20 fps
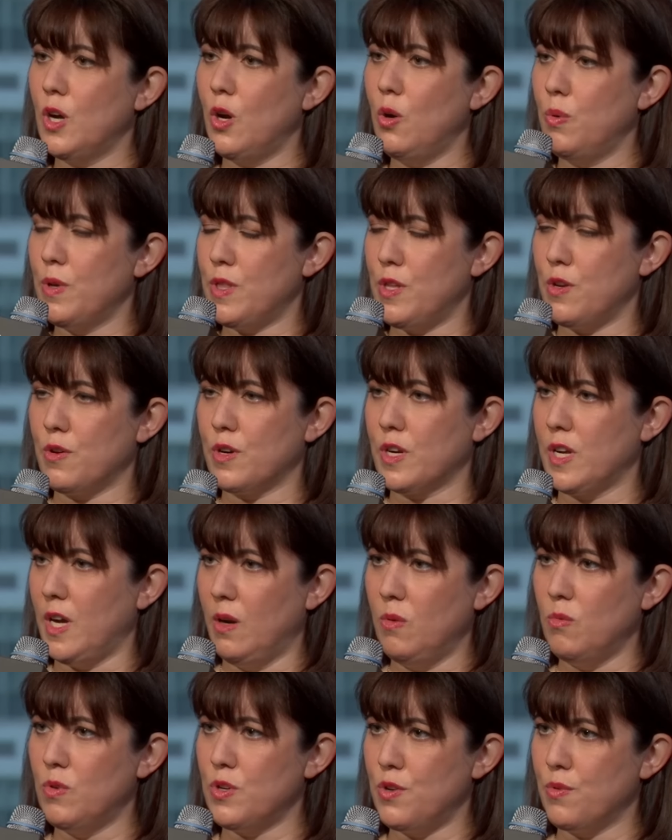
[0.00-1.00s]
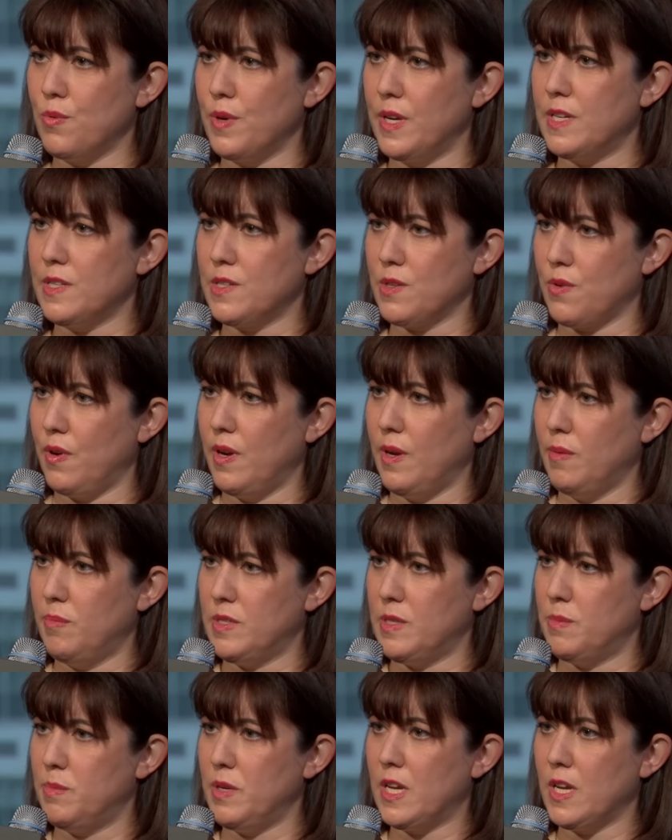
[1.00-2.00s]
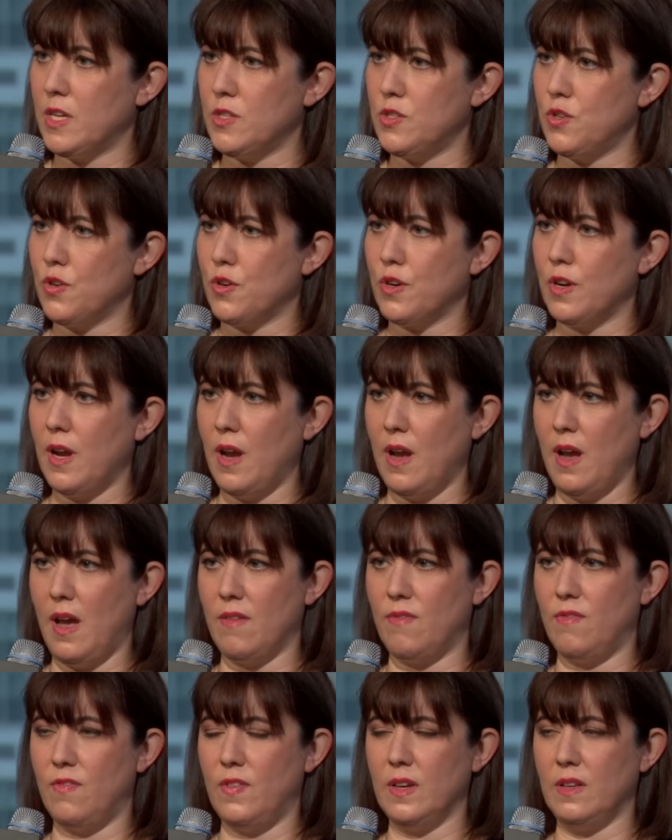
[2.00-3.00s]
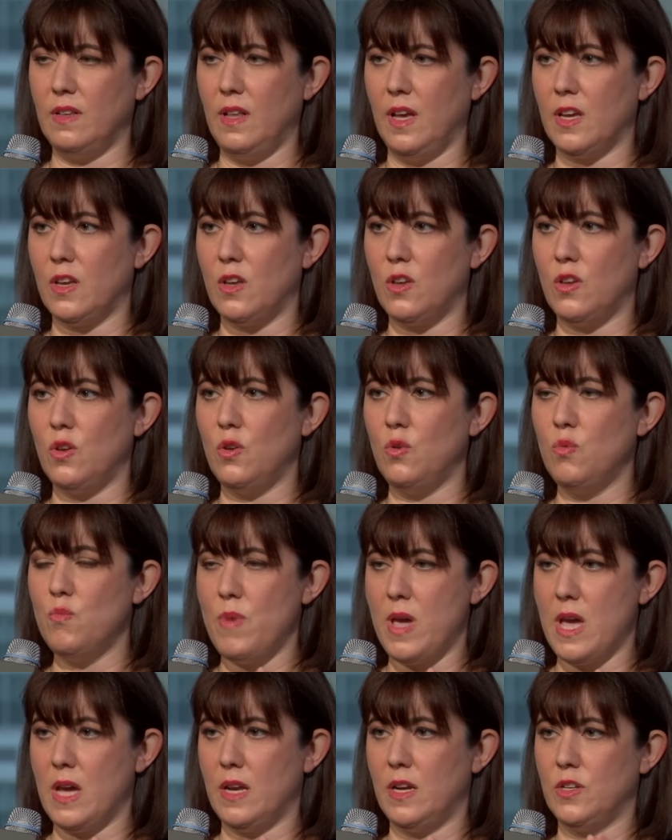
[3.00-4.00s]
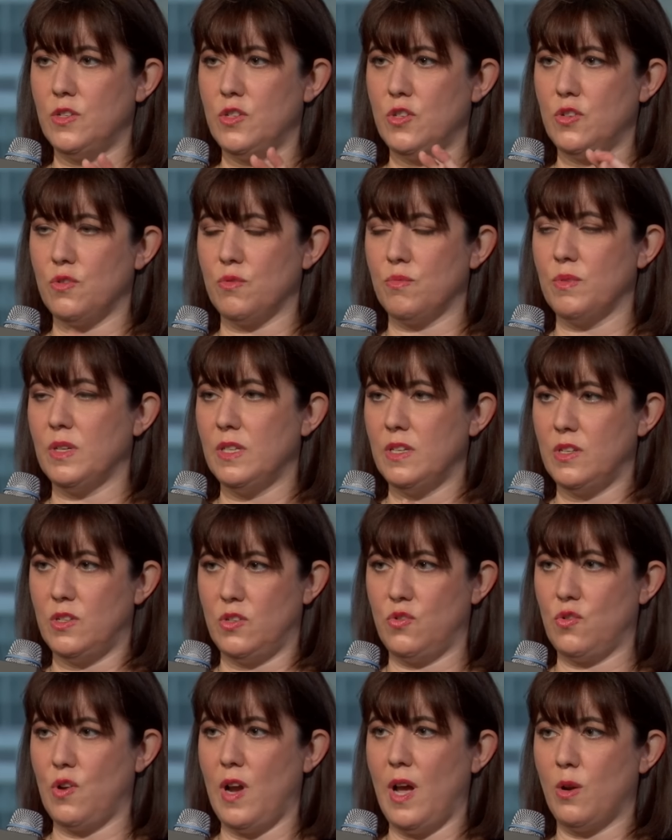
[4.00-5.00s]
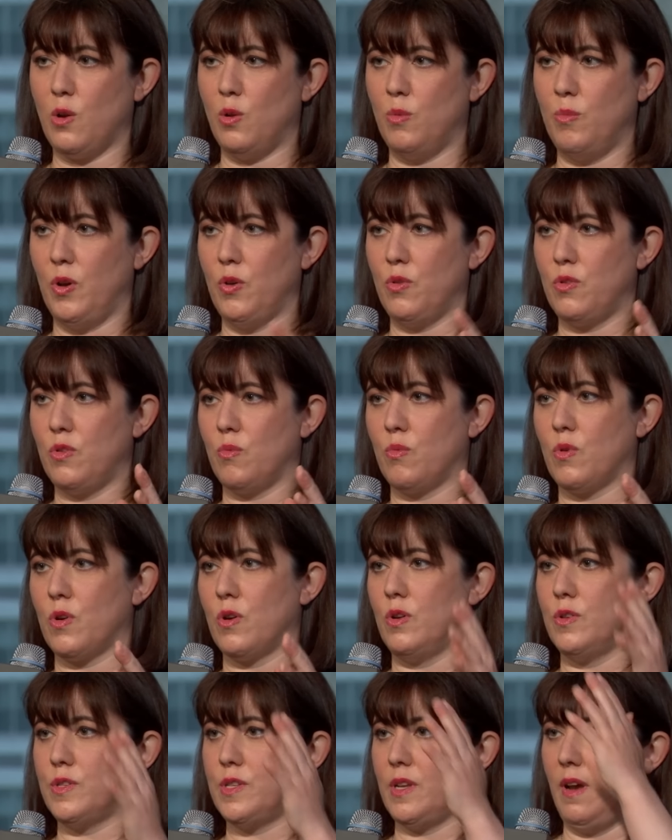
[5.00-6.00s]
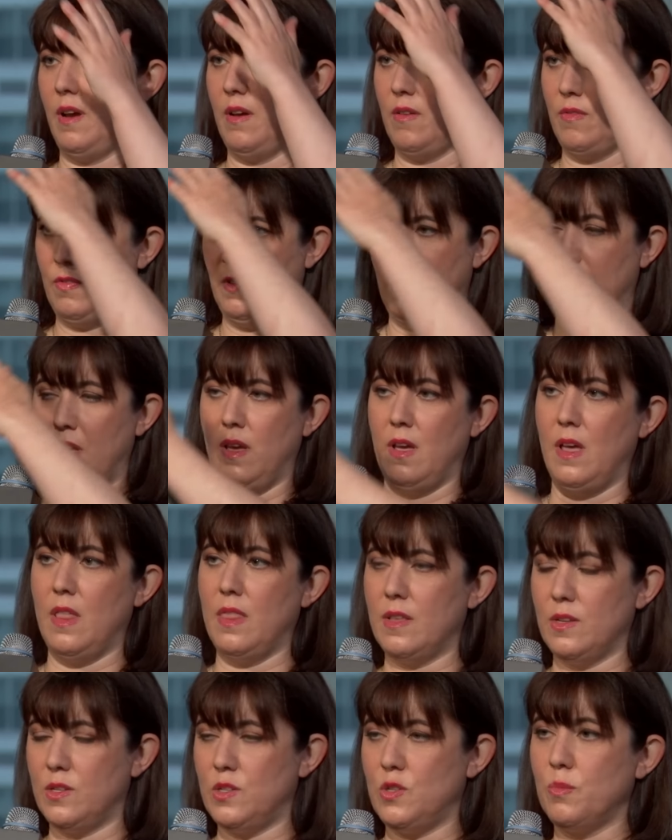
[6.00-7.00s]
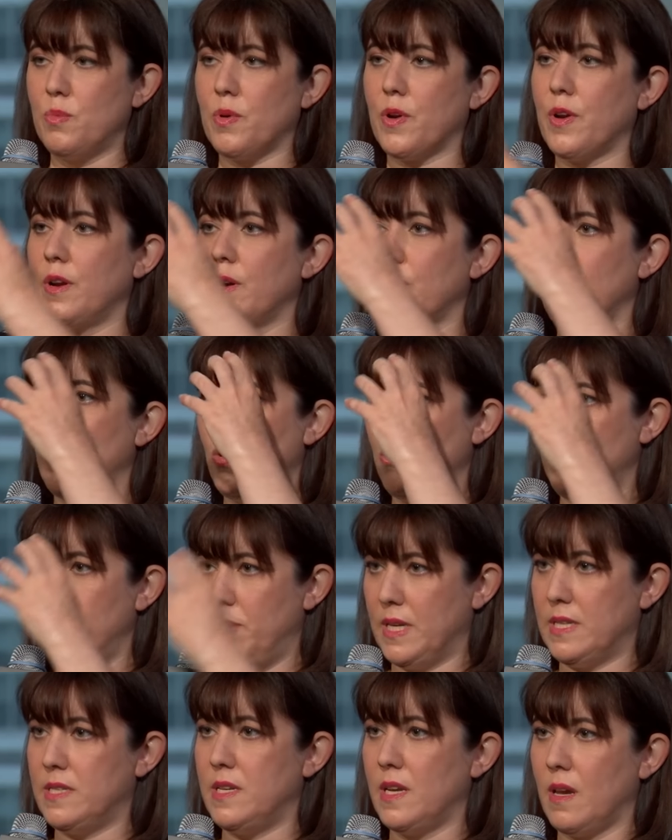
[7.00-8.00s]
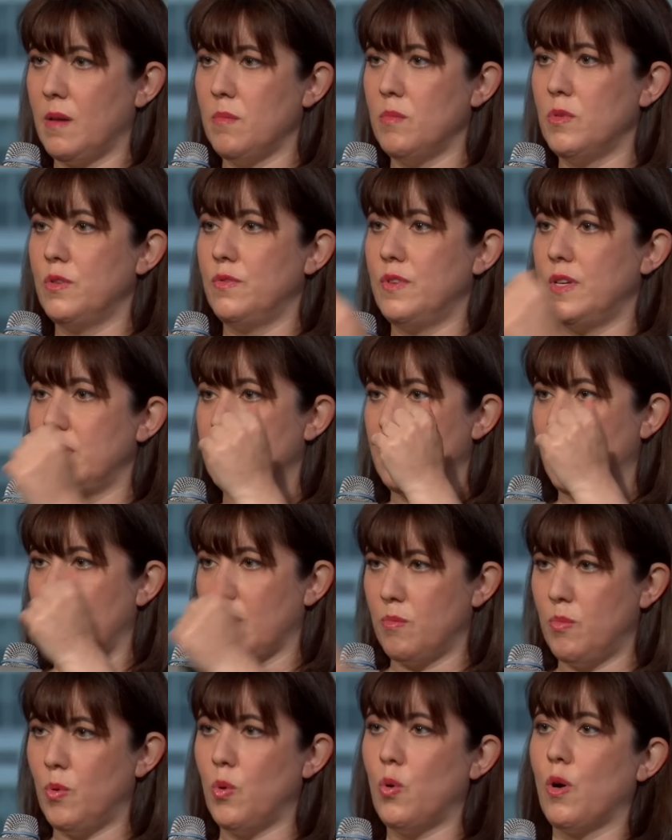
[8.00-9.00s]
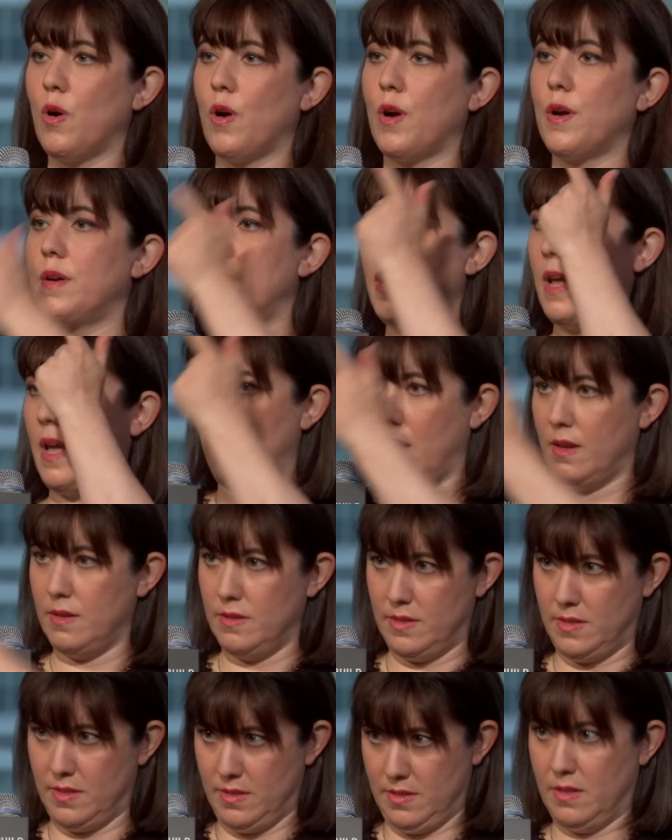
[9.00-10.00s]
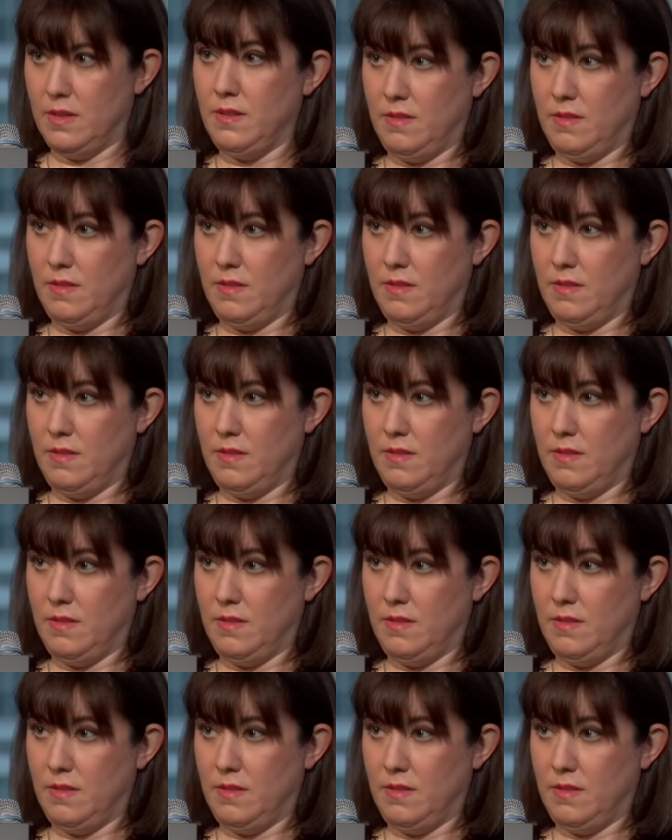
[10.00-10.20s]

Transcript: go with your gut when you read a script? Because you're, I feel like you manage to really straddle both the worlds of the superhero big ticket movies like *Bourne* and,